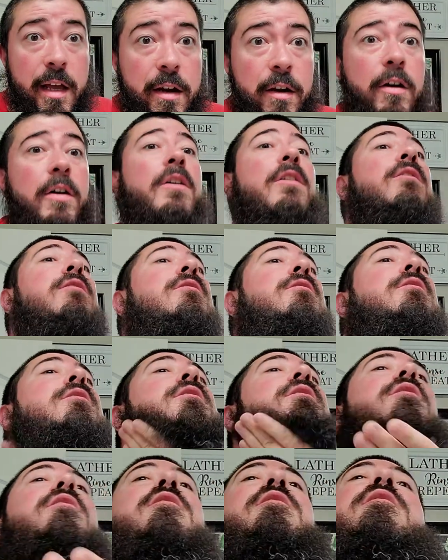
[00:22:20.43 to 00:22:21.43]
all
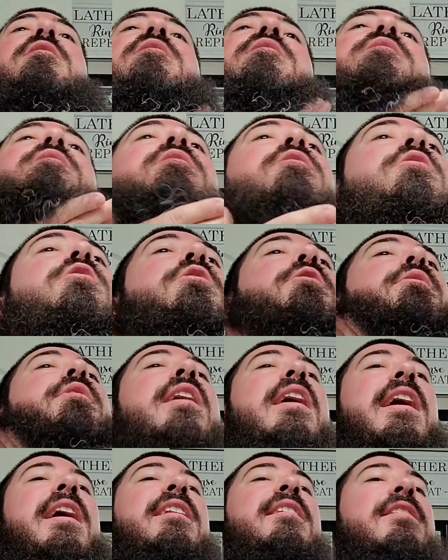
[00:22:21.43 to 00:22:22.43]
to
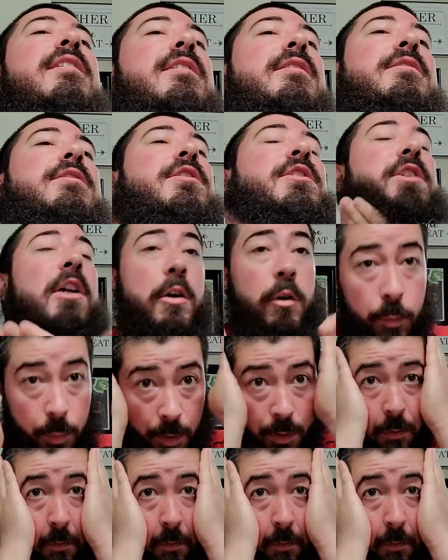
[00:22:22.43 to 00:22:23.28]
that soap,